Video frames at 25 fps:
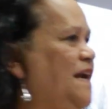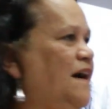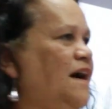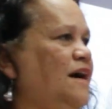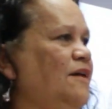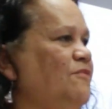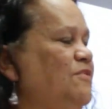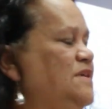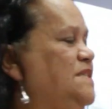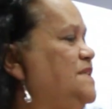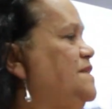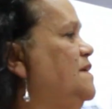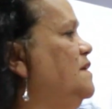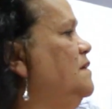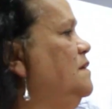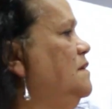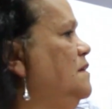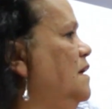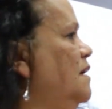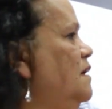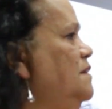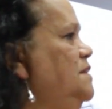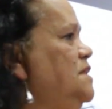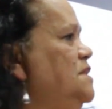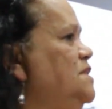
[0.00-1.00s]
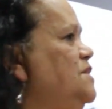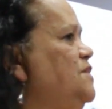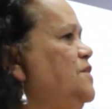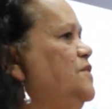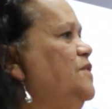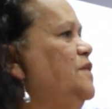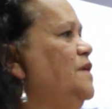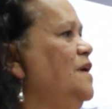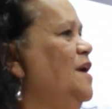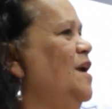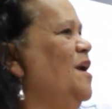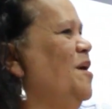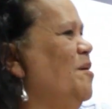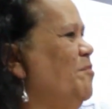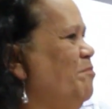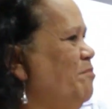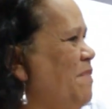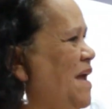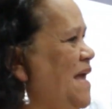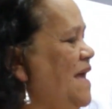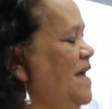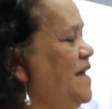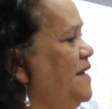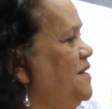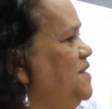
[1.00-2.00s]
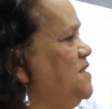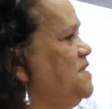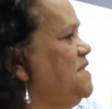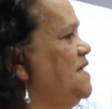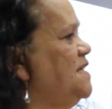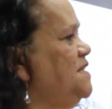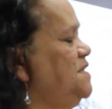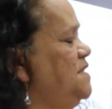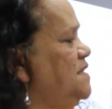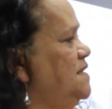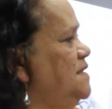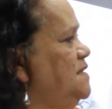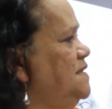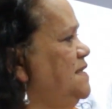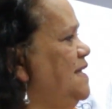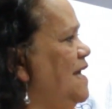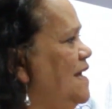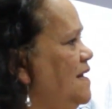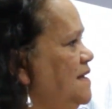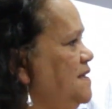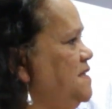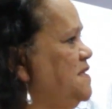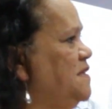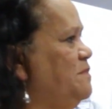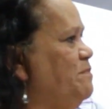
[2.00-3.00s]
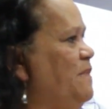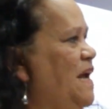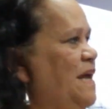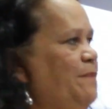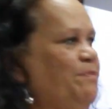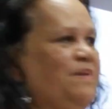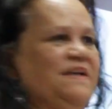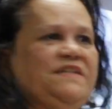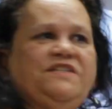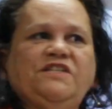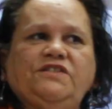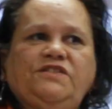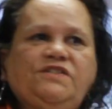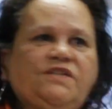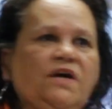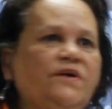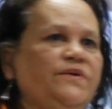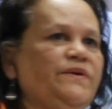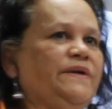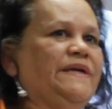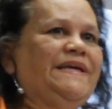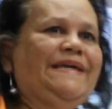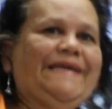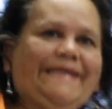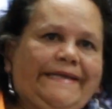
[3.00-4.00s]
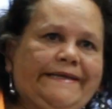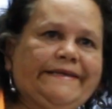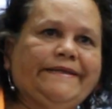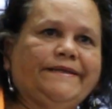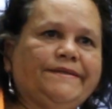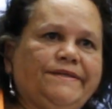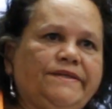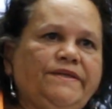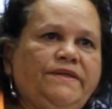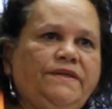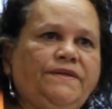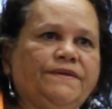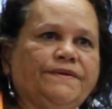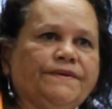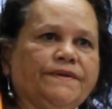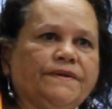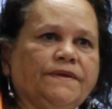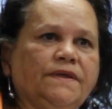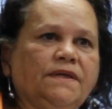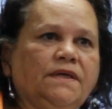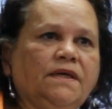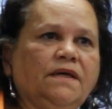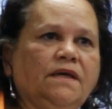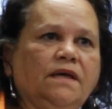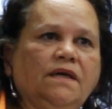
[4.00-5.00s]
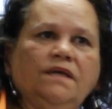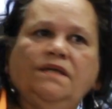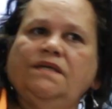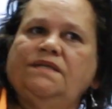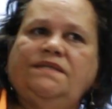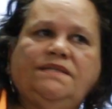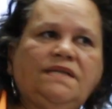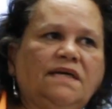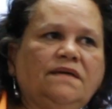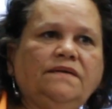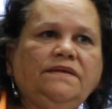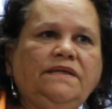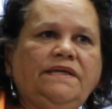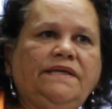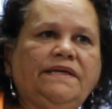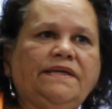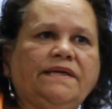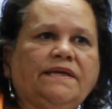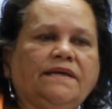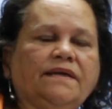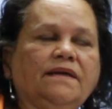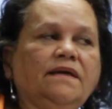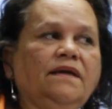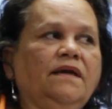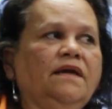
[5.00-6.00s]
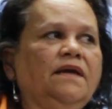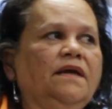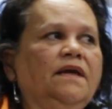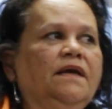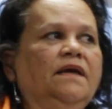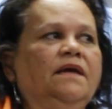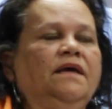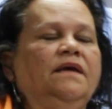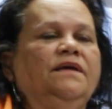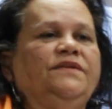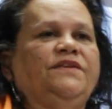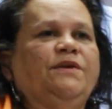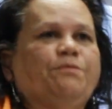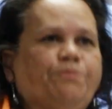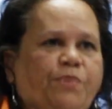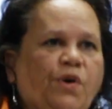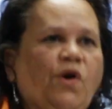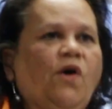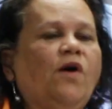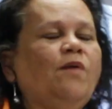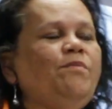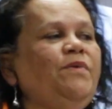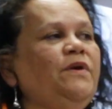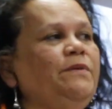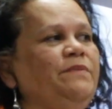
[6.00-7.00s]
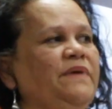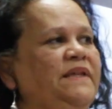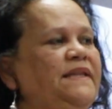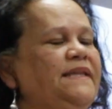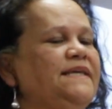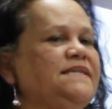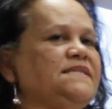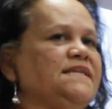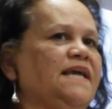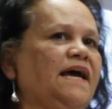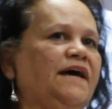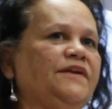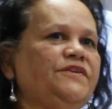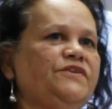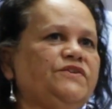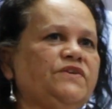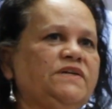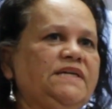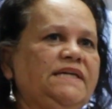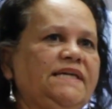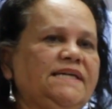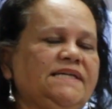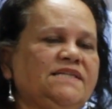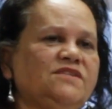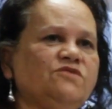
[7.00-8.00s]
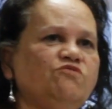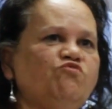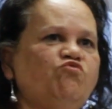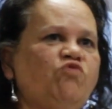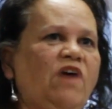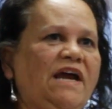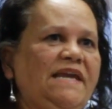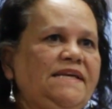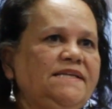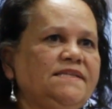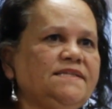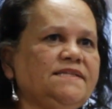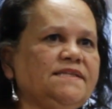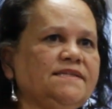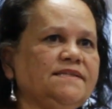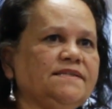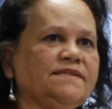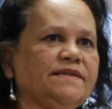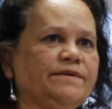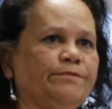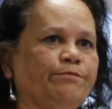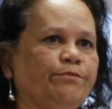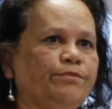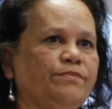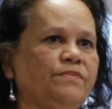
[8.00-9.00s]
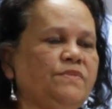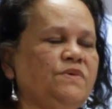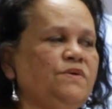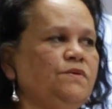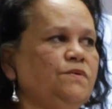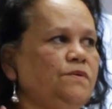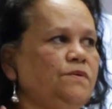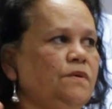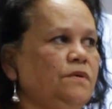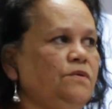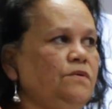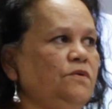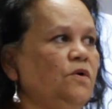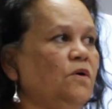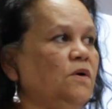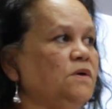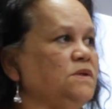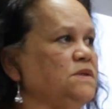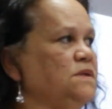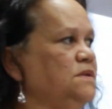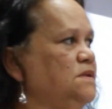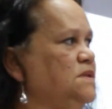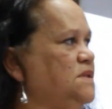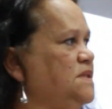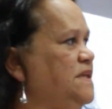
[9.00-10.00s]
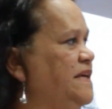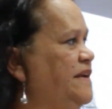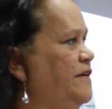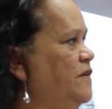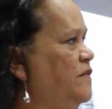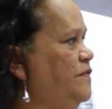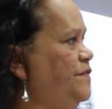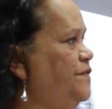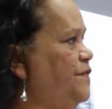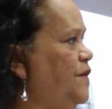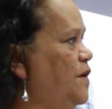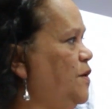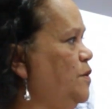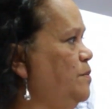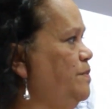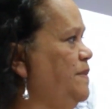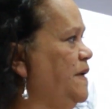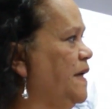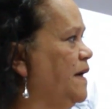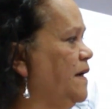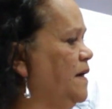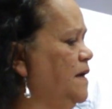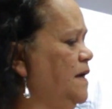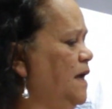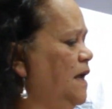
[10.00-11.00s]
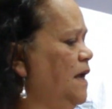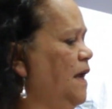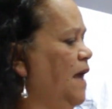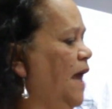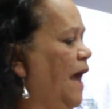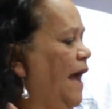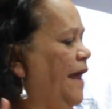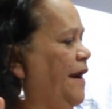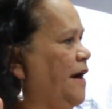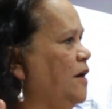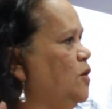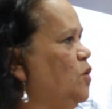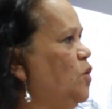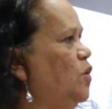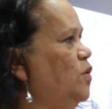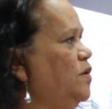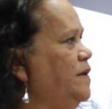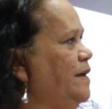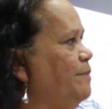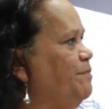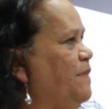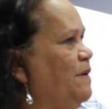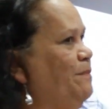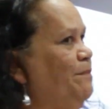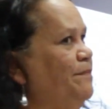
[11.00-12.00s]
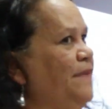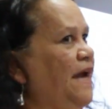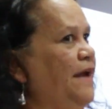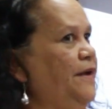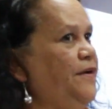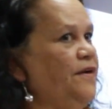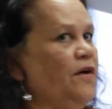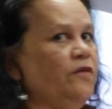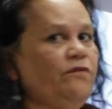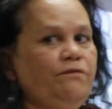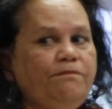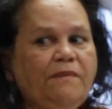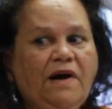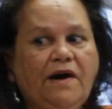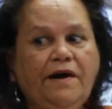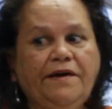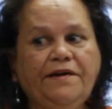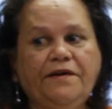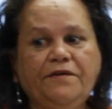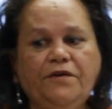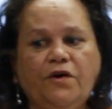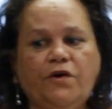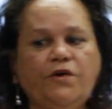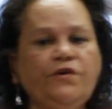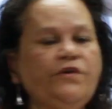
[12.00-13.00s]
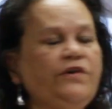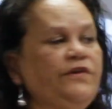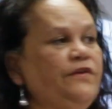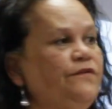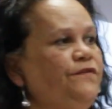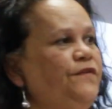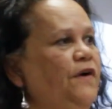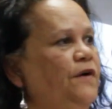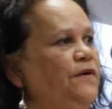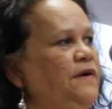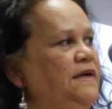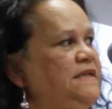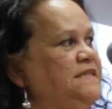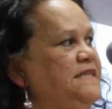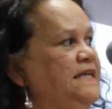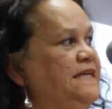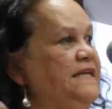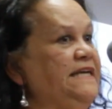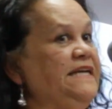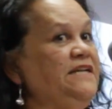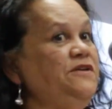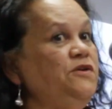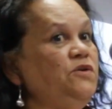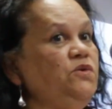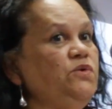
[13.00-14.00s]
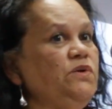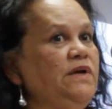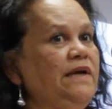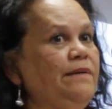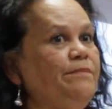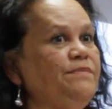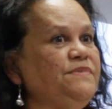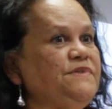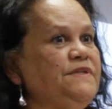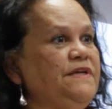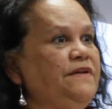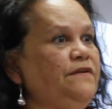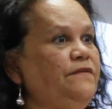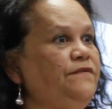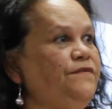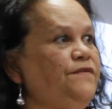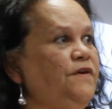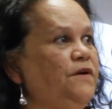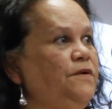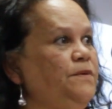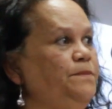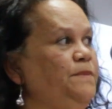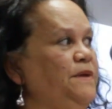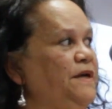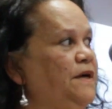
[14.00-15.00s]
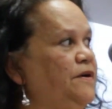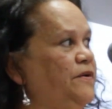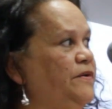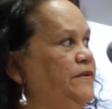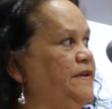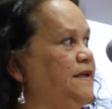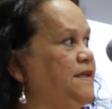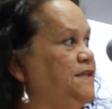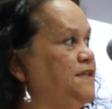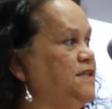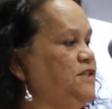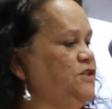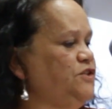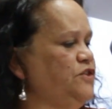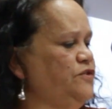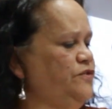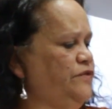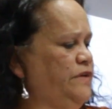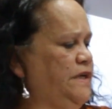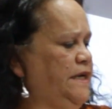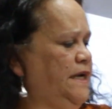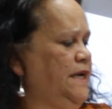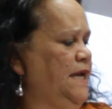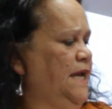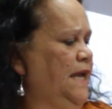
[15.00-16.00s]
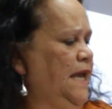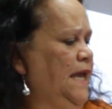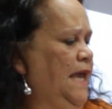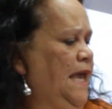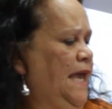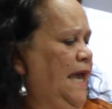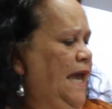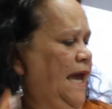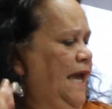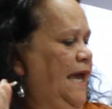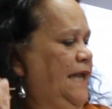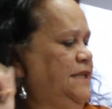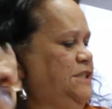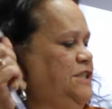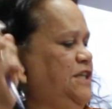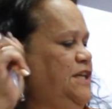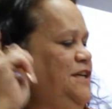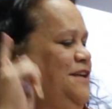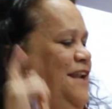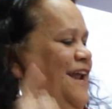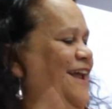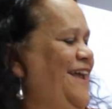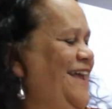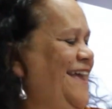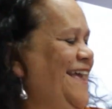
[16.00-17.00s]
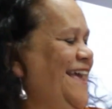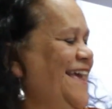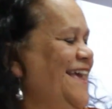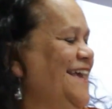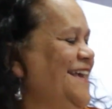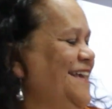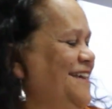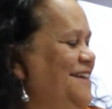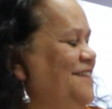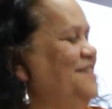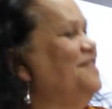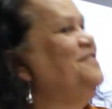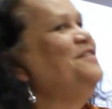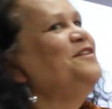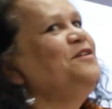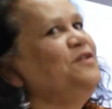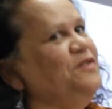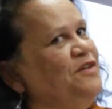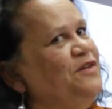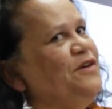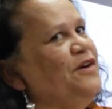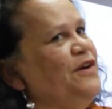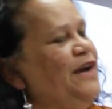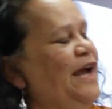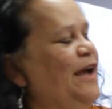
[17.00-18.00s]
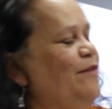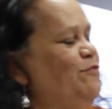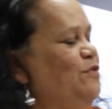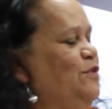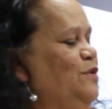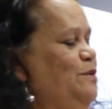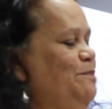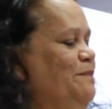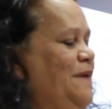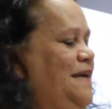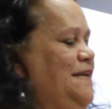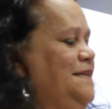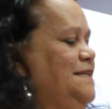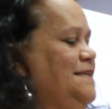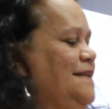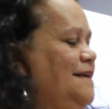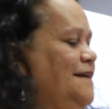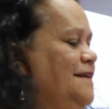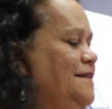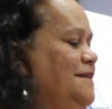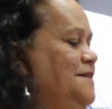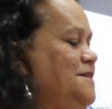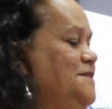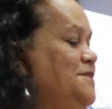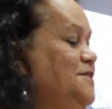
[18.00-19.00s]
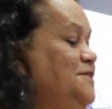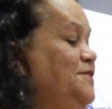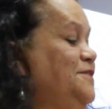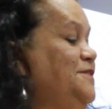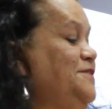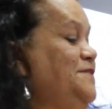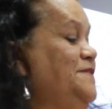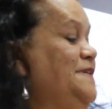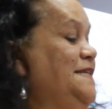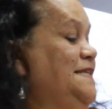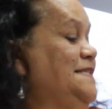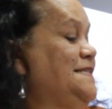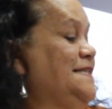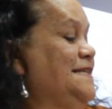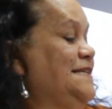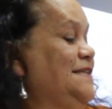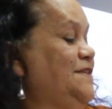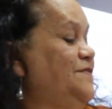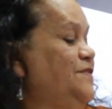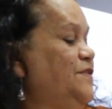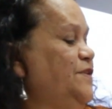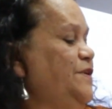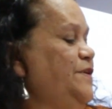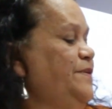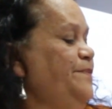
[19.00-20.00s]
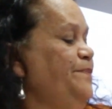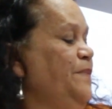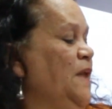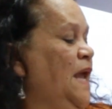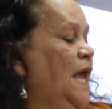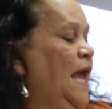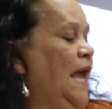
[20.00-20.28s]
I just thought, man, you're such an intelligent man, but you don't get it, do you? You don't get it. The problem in this country is racism, not xenophobia. And I called up a mate of mine and got her on the phone and said, can you look up xenophobia on the dictionary? And you've got to have good mates like this who'll do these things for you.